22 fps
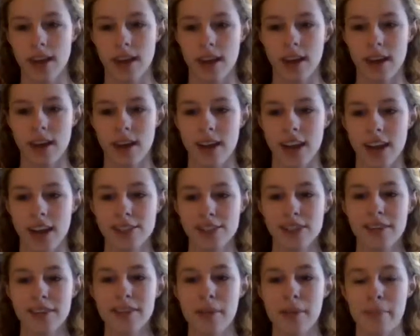And I just
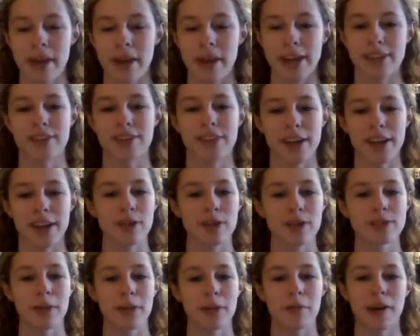love the banter that
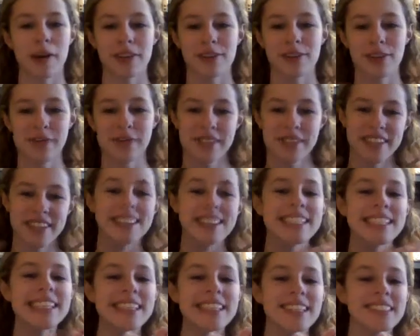goes on while they're doing the
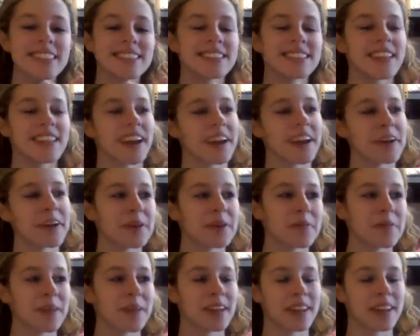scenes, like
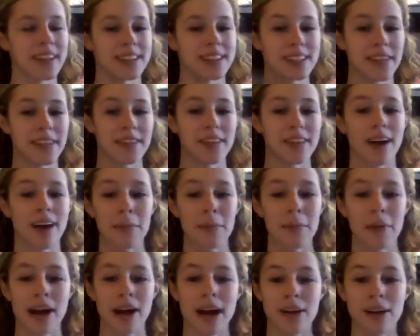when he's giving the
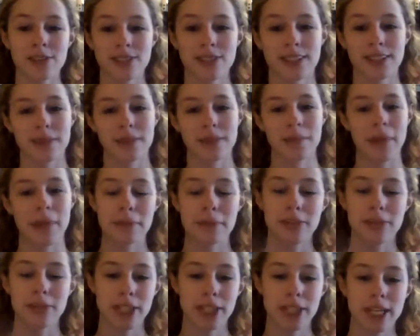opera house and Madame
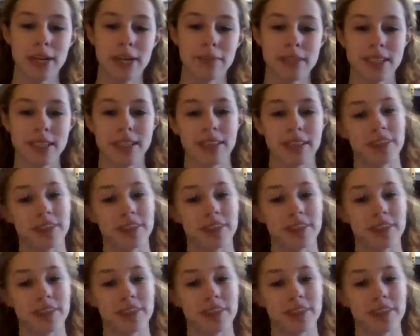Giry comes in and